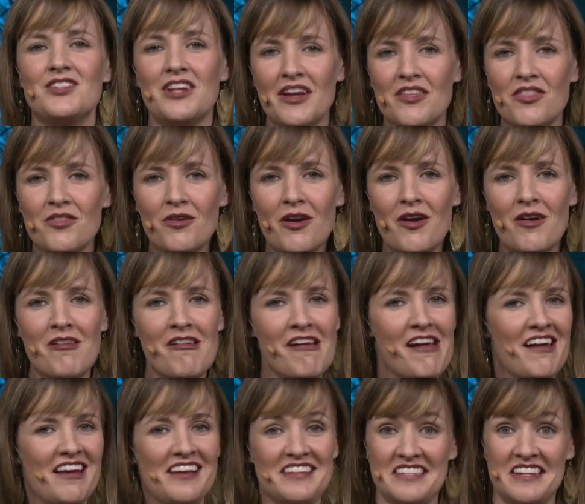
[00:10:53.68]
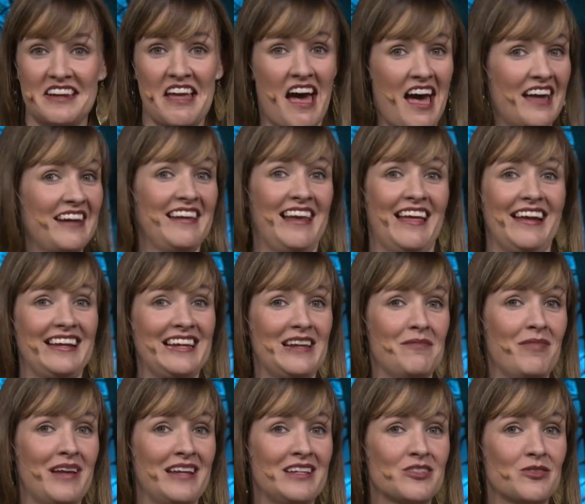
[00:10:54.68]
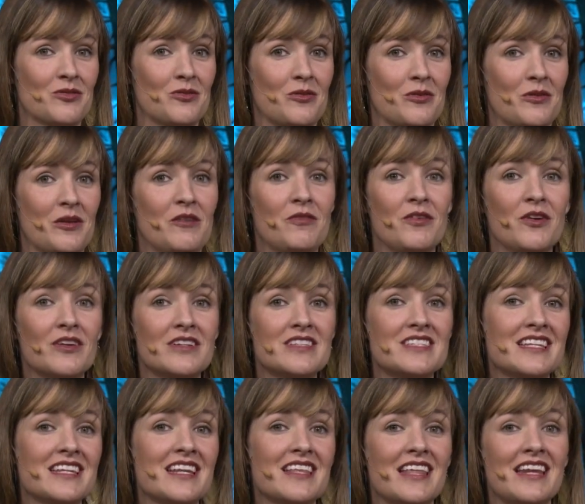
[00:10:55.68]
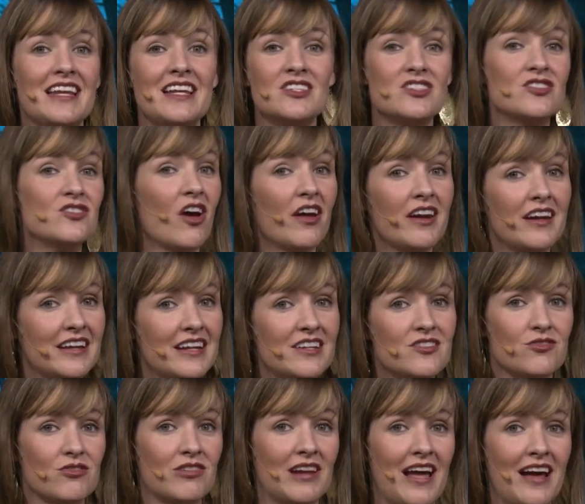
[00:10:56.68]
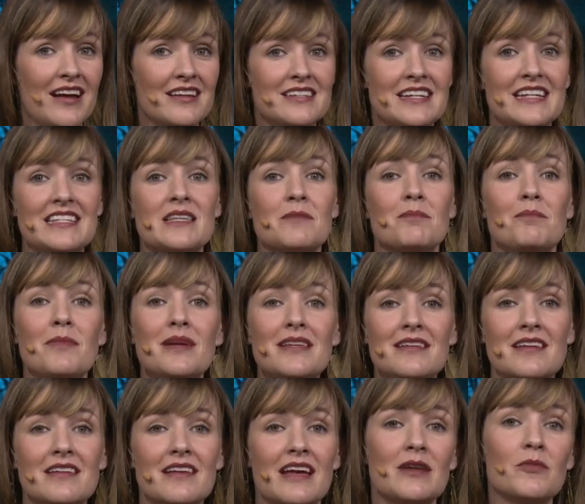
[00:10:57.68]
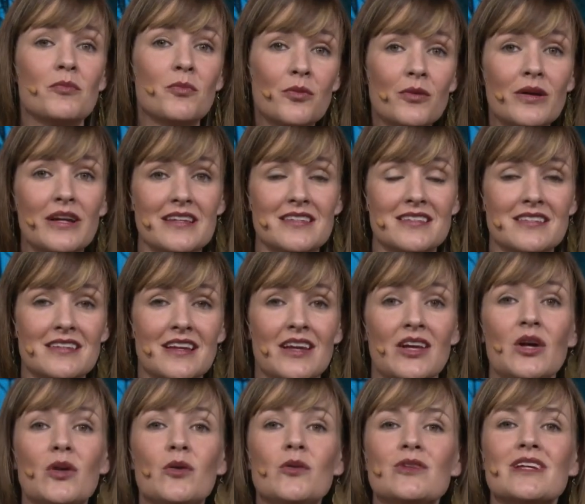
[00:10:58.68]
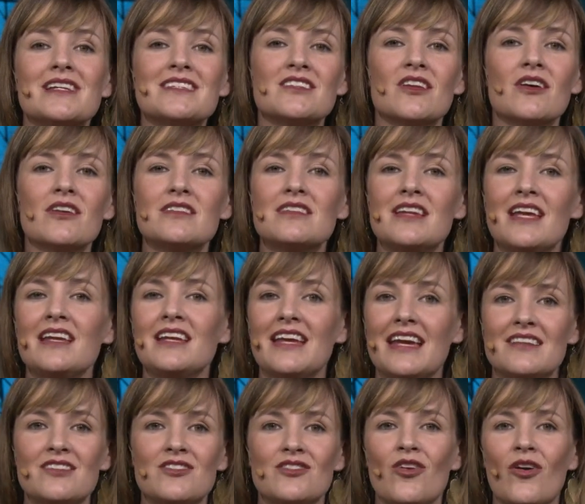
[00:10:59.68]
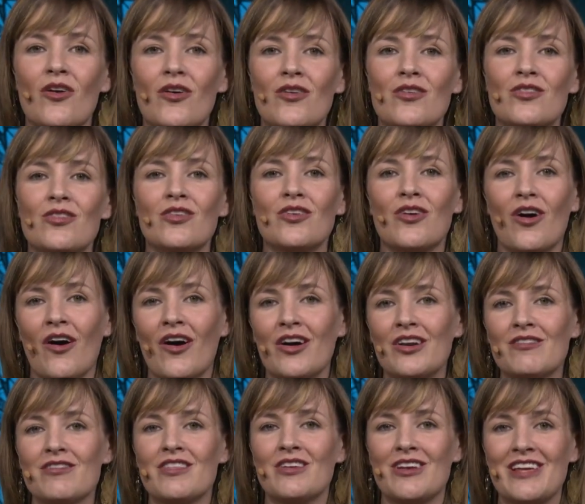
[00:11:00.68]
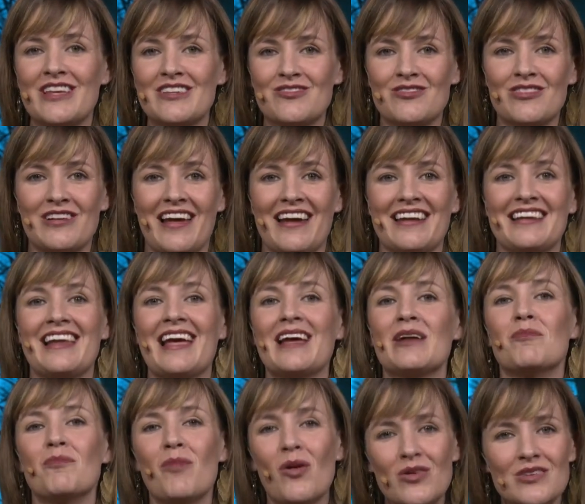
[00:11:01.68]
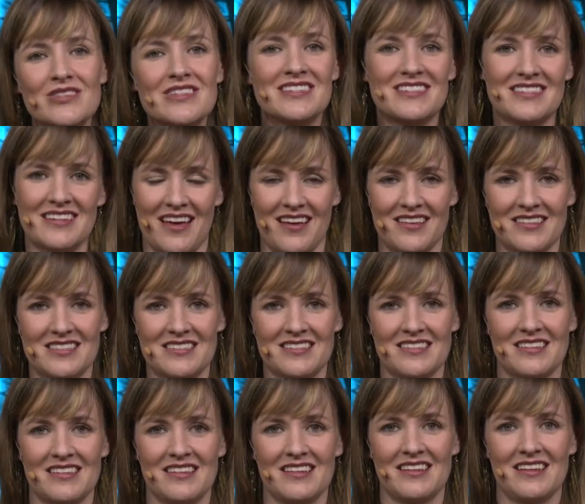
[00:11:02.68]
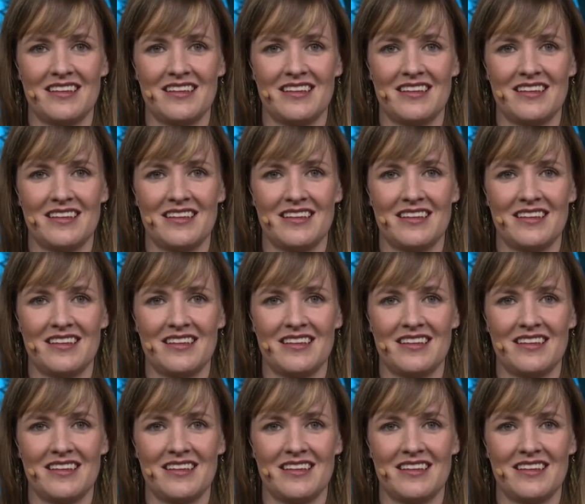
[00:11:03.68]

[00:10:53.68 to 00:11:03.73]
Jethro is an unlikely mentor if you consider that he's not an Israelite. He's a Midianite priest who does not yet know the God of the Israelite like Moses does.